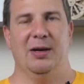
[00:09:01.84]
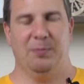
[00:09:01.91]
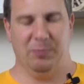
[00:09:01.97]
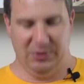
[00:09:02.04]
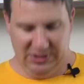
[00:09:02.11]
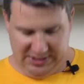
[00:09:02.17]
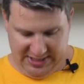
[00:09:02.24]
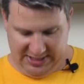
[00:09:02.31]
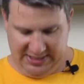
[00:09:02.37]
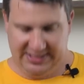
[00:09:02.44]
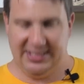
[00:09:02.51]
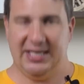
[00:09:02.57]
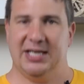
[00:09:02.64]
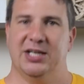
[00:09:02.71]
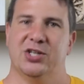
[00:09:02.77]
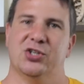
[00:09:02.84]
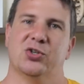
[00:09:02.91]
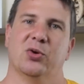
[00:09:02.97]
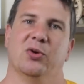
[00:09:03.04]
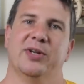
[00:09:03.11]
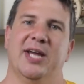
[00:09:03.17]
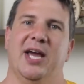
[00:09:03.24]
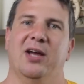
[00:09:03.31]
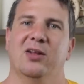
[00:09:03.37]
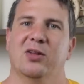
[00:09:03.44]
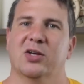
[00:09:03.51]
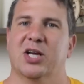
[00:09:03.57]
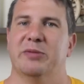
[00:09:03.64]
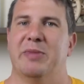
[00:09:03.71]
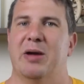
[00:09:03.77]
please take a second to scroll down,
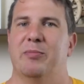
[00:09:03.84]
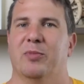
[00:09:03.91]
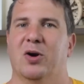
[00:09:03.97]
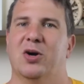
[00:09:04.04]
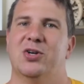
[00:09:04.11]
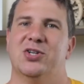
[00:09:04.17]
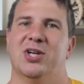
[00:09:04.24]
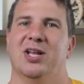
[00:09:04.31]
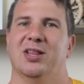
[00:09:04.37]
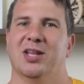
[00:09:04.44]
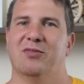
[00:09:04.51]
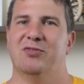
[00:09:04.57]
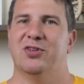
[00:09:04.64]
look at my merch. I love